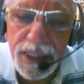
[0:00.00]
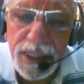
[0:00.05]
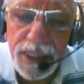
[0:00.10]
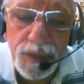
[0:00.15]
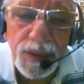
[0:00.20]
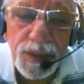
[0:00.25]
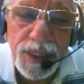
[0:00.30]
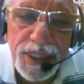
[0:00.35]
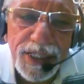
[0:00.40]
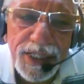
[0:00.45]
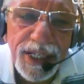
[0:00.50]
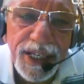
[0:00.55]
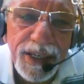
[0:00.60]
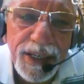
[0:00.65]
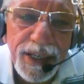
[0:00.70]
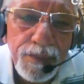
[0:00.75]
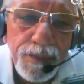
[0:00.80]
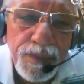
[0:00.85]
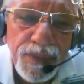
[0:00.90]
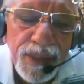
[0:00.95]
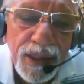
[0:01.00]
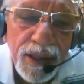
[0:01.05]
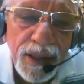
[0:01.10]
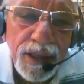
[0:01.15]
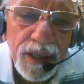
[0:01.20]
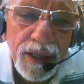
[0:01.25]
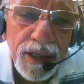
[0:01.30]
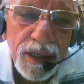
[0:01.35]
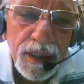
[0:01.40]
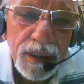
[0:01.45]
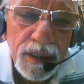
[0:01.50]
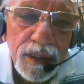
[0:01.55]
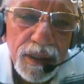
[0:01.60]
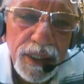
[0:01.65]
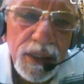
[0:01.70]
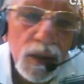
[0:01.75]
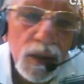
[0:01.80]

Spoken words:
has been saying, that